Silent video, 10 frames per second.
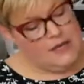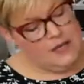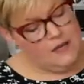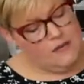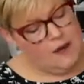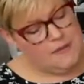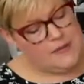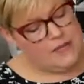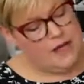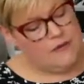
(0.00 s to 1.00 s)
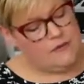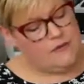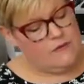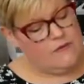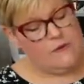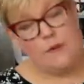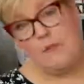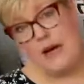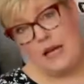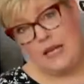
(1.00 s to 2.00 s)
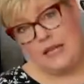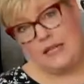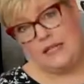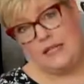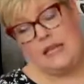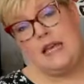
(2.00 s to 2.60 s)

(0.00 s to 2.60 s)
It drops down from behind,